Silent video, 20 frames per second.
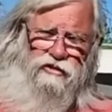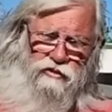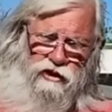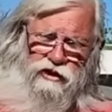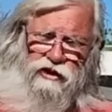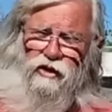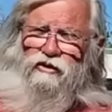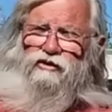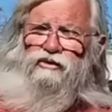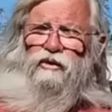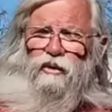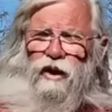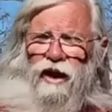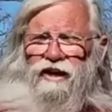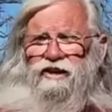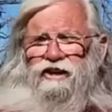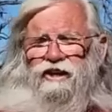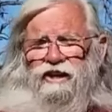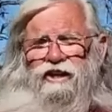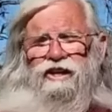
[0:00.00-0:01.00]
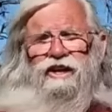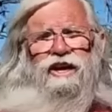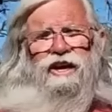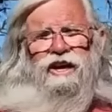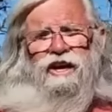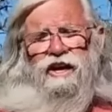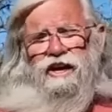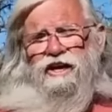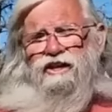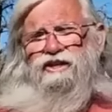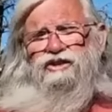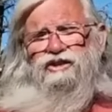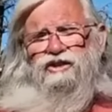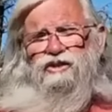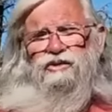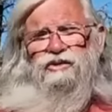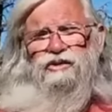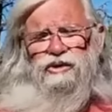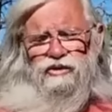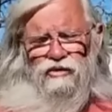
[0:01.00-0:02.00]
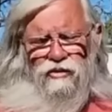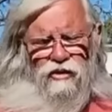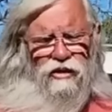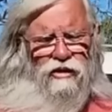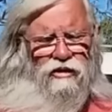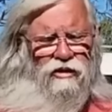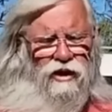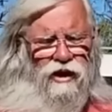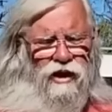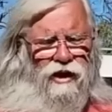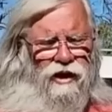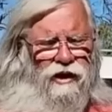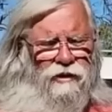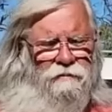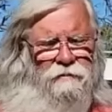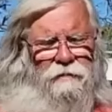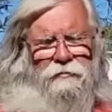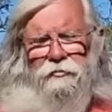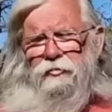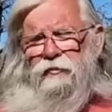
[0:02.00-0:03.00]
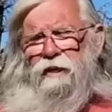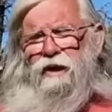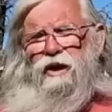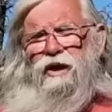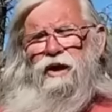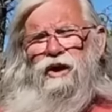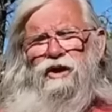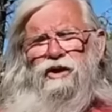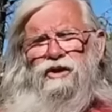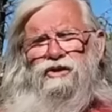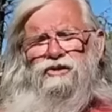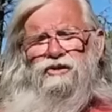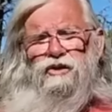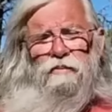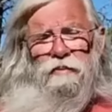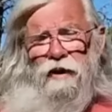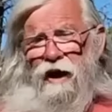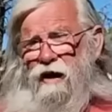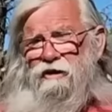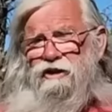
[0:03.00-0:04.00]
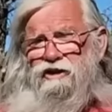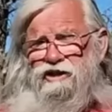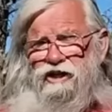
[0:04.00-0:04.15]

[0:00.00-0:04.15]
would go directly into your, um, your power